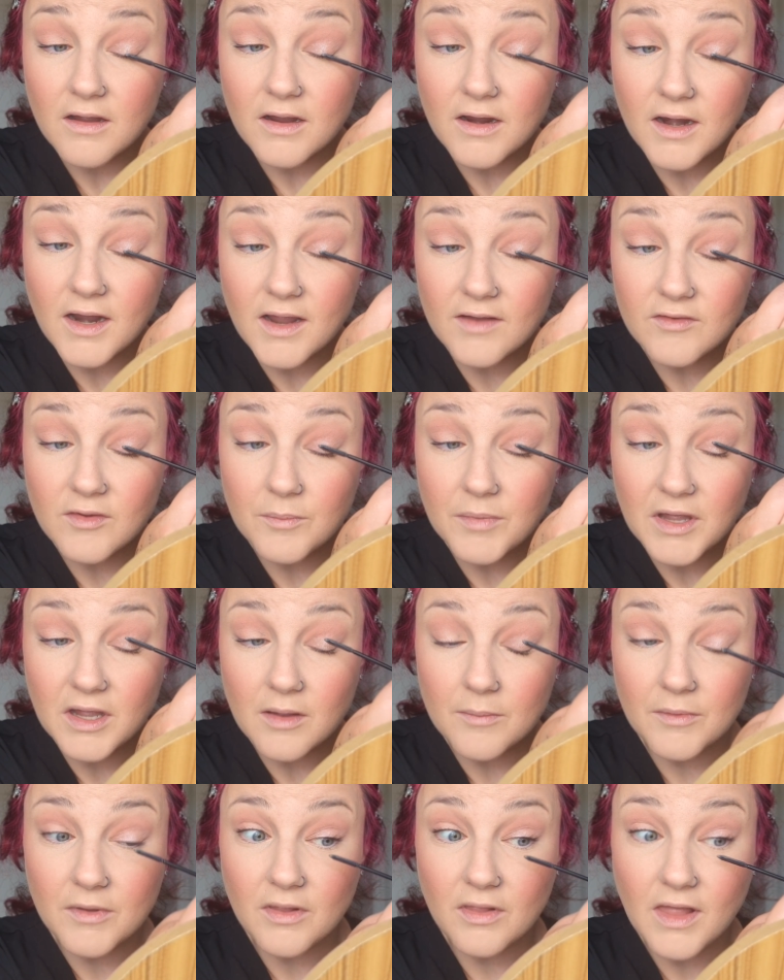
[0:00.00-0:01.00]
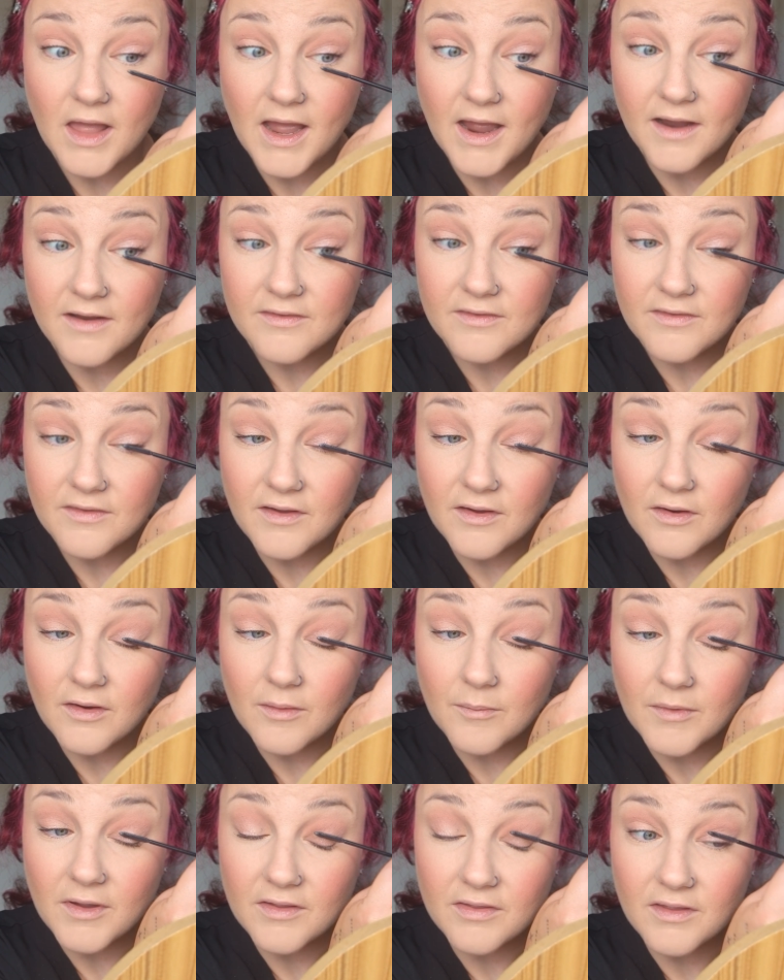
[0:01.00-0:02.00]
I'm going to have to pick up a lash
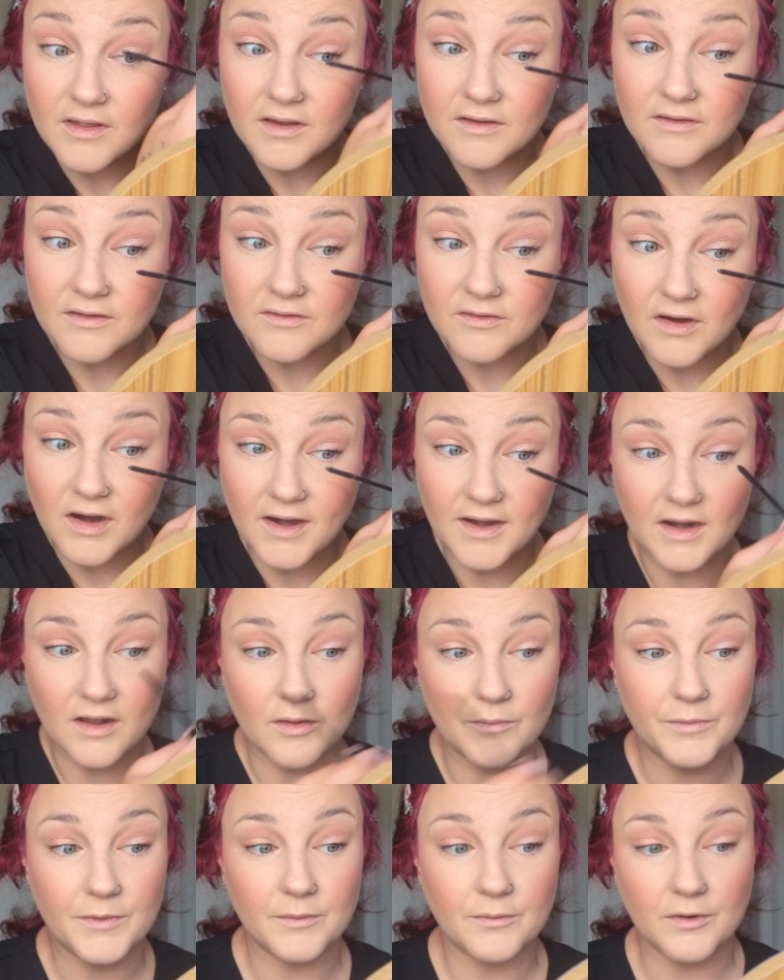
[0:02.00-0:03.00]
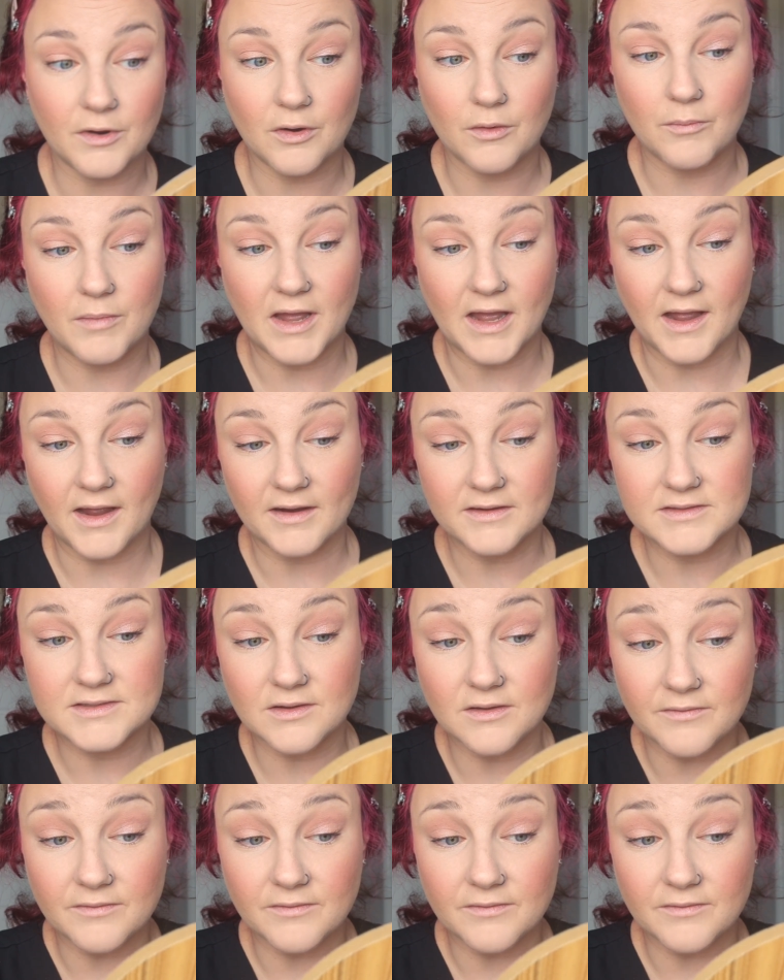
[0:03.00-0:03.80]
serum, I think, to try and help them grow back.